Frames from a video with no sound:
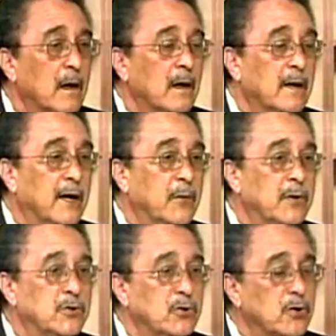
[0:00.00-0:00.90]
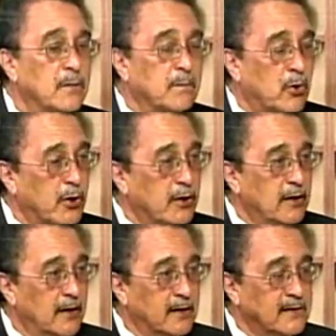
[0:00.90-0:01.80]
that we took on board
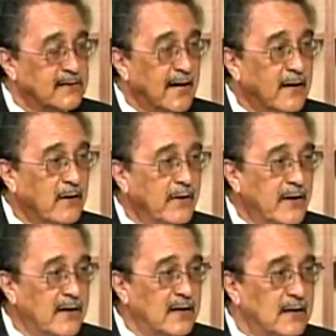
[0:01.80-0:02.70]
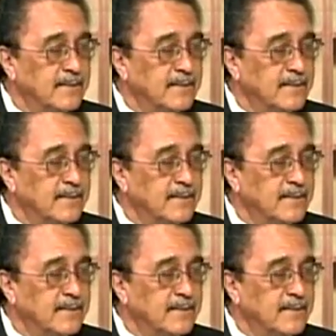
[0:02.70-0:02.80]
in deciding on that date